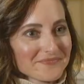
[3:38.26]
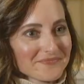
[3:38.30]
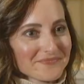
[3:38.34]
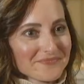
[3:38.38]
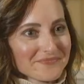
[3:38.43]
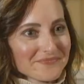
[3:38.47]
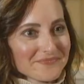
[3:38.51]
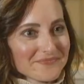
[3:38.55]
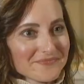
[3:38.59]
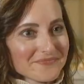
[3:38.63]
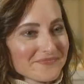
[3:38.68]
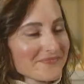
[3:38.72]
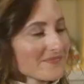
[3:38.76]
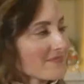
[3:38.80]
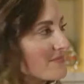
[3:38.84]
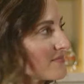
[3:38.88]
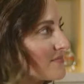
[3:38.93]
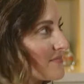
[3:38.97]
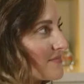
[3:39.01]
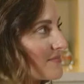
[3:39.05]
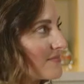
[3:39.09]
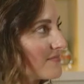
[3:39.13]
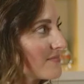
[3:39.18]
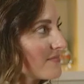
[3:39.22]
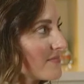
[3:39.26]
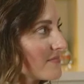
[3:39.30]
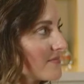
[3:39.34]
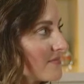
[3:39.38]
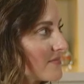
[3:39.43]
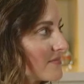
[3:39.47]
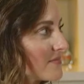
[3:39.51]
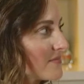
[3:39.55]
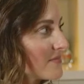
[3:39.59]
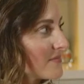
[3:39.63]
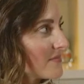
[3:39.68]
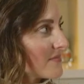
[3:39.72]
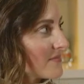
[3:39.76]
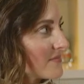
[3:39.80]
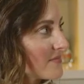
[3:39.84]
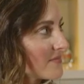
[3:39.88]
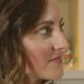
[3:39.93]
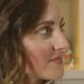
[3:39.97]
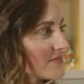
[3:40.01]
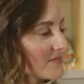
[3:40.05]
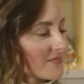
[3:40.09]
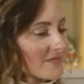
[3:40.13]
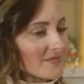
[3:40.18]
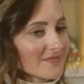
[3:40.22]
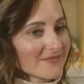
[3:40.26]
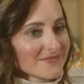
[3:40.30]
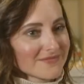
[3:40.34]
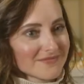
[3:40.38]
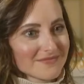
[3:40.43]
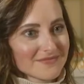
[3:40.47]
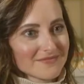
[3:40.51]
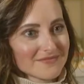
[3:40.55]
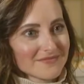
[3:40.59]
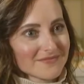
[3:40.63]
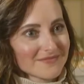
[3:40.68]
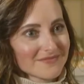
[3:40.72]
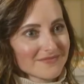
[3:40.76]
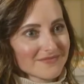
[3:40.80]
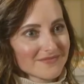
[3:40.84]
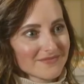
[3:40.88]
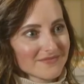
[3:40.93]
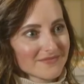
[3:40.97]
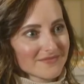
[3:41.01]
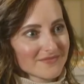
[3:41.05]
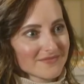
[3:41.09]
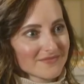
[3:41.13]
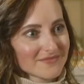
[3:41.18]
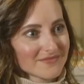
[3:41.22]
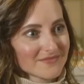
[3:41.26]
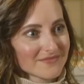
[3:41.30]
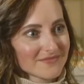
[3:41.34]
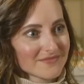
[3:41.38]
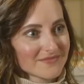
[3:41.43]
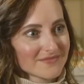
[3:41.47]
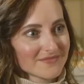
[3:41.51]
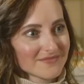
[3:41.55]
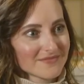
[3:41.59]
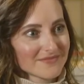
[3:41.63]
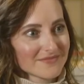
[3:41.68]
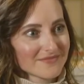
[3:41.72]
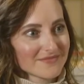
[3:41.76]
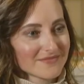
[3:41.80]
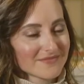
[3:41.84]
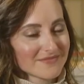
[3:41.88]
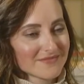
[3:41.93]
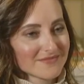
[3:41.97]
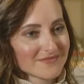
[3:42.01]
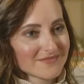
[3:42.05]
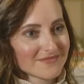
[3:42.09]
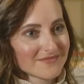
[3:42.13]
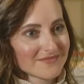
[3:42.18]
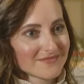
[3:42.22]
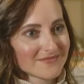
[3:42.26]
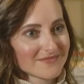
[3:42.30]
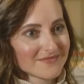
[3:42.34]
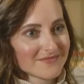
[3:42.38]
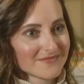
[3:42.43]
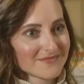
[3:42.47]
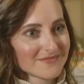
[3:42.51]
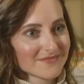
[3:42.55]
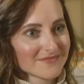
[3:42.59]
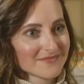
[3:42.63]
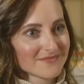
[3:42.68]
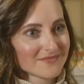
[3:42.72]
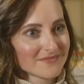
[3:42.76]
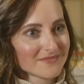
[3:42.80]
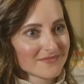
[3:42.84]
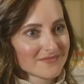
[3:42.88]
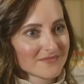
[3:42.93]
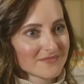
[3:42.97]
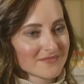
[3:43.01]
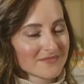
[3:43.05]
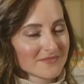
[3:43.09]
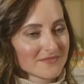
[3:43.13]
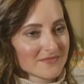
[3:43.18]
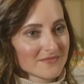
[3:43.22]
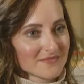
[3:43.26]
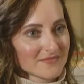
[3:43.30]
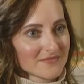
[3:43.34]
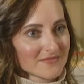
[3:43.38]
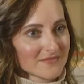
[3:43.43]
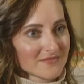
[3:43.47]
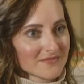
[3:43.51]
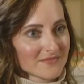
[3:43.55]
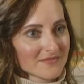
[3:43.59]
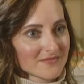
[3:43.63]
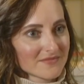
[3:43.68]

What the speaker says: (not speaking)